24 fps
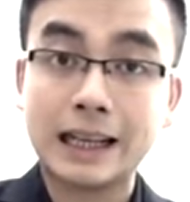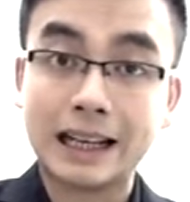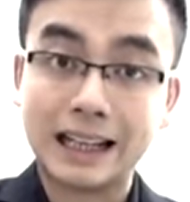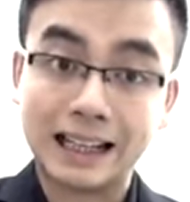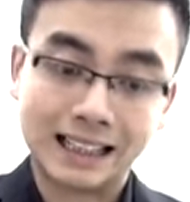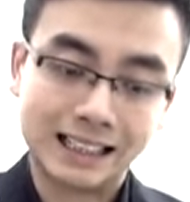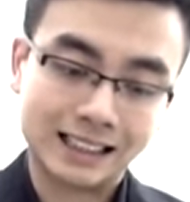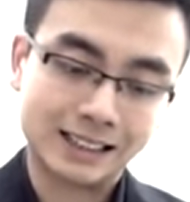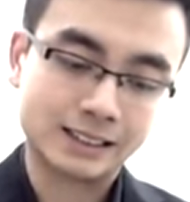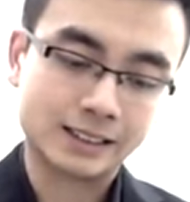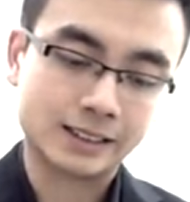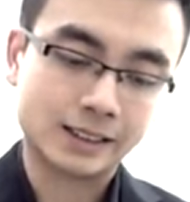
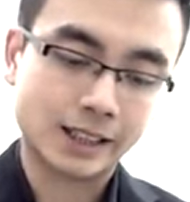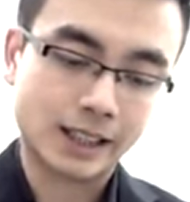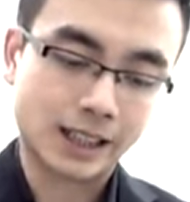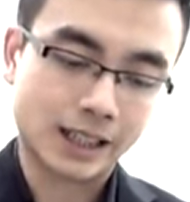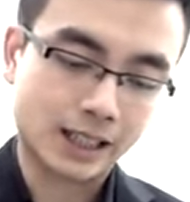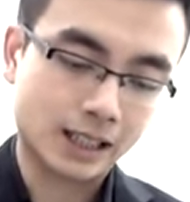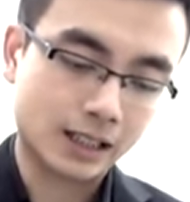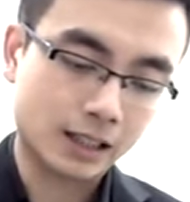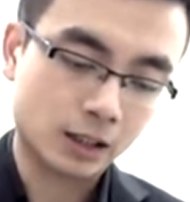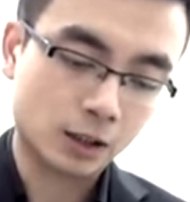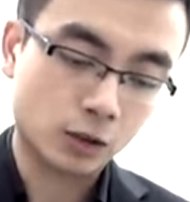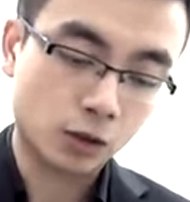and
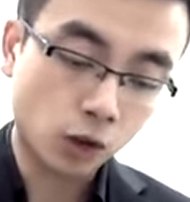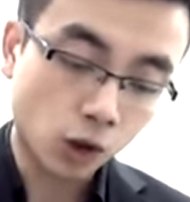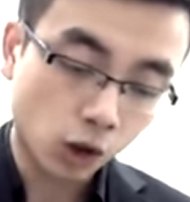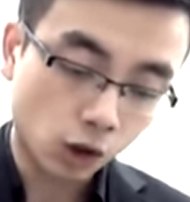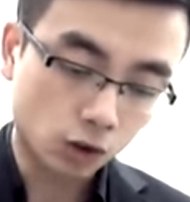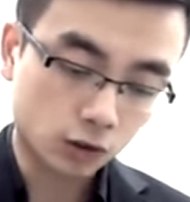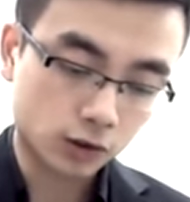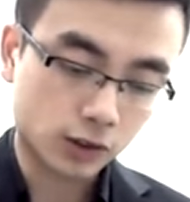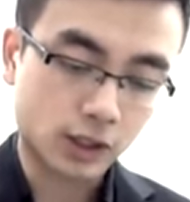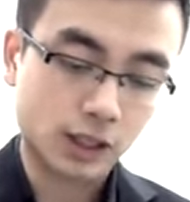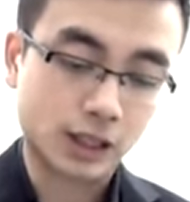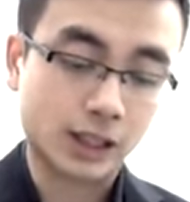
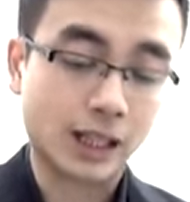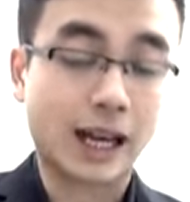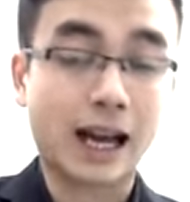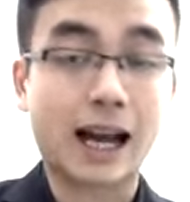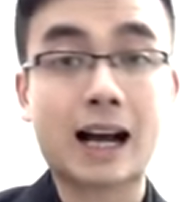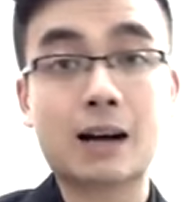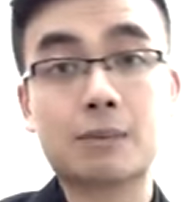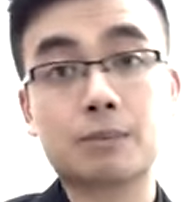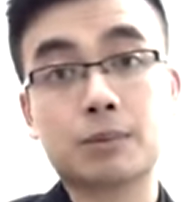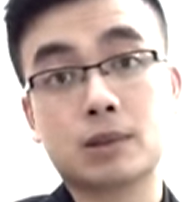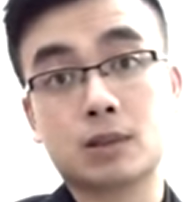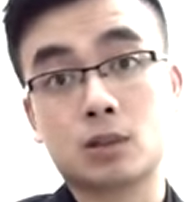not in
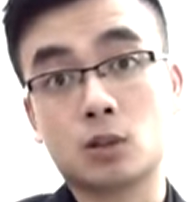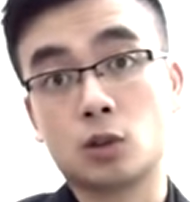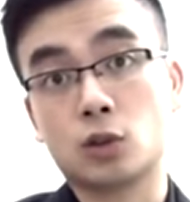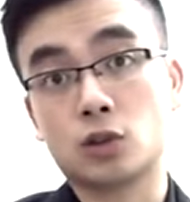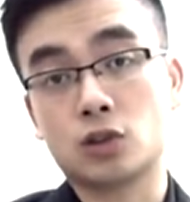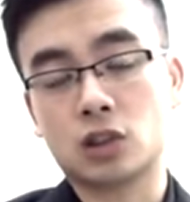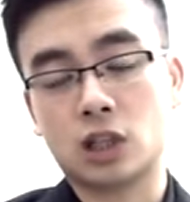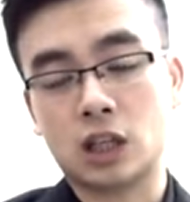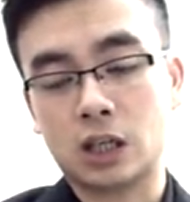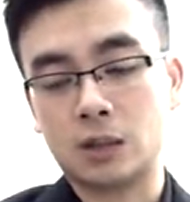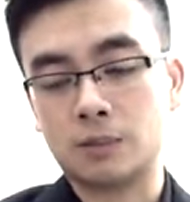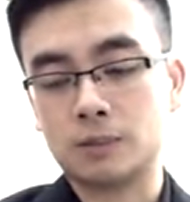absolute
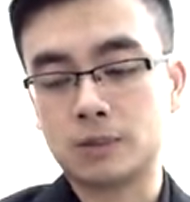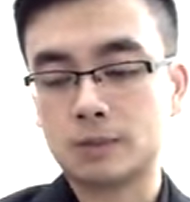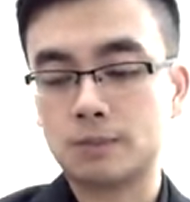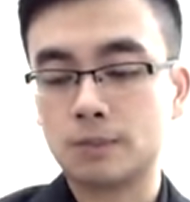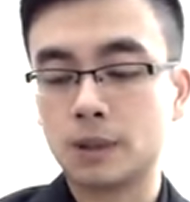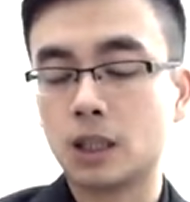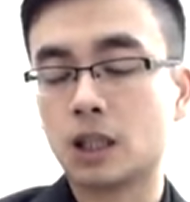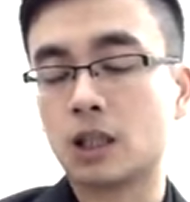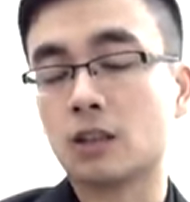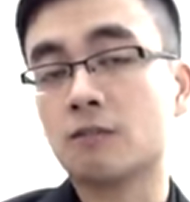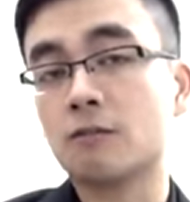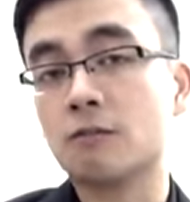terms
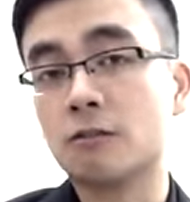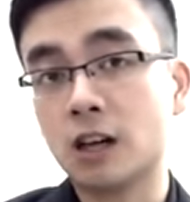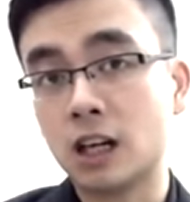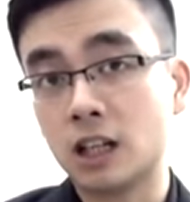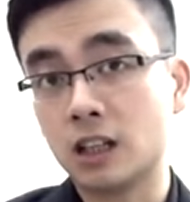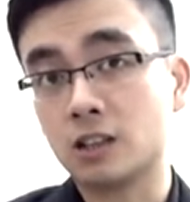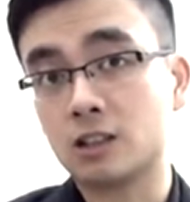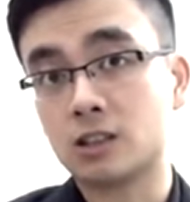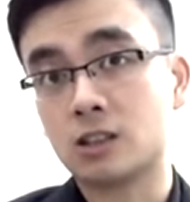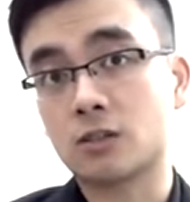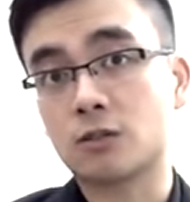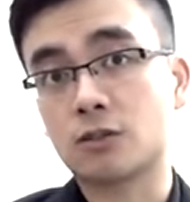but in
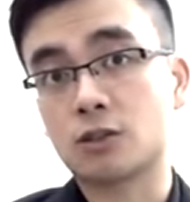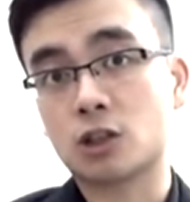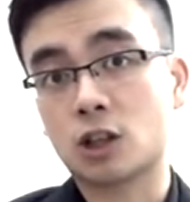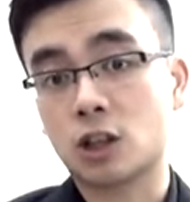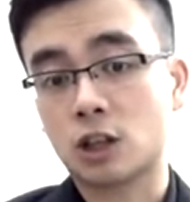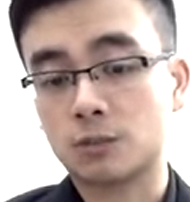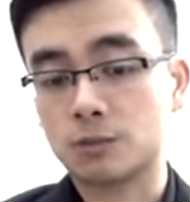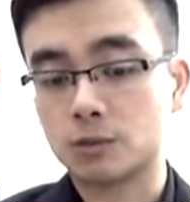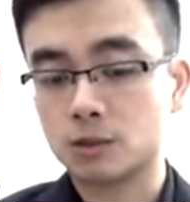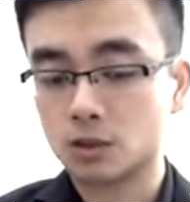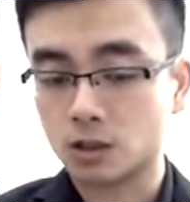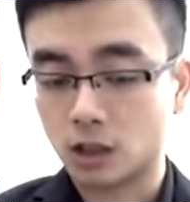relative
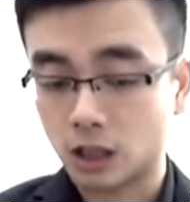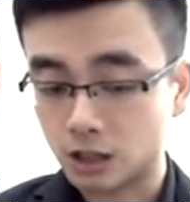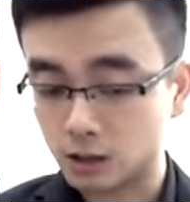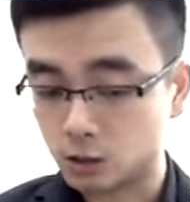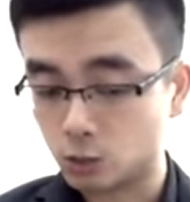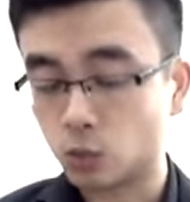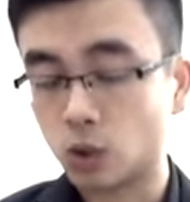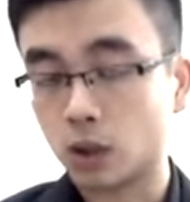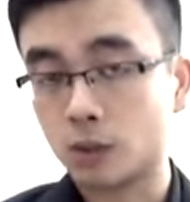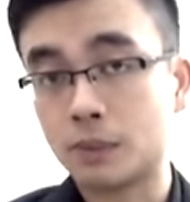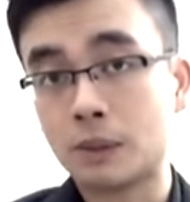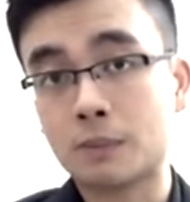terms. That's
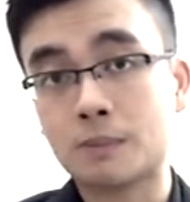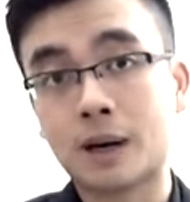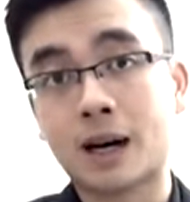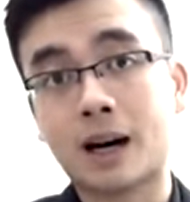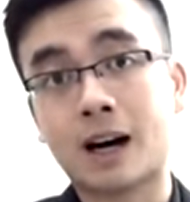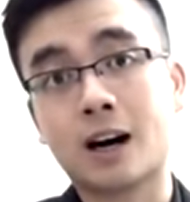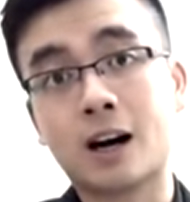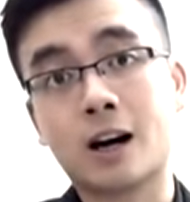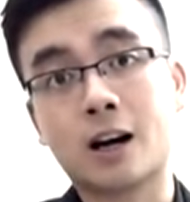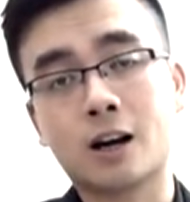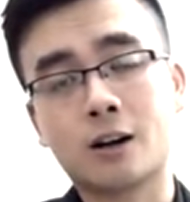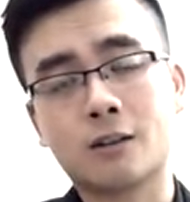what I mean by
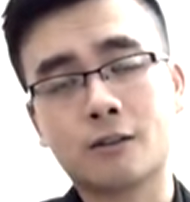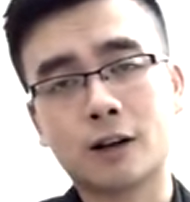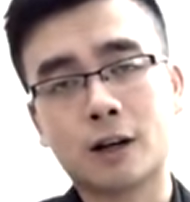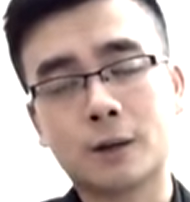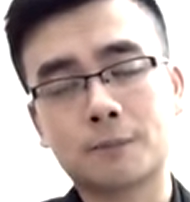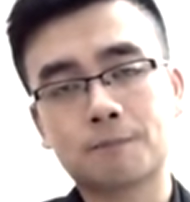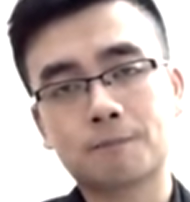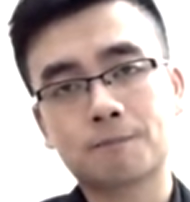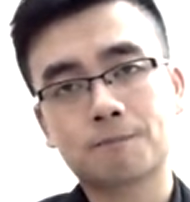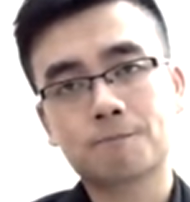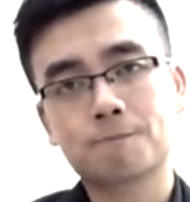I R R.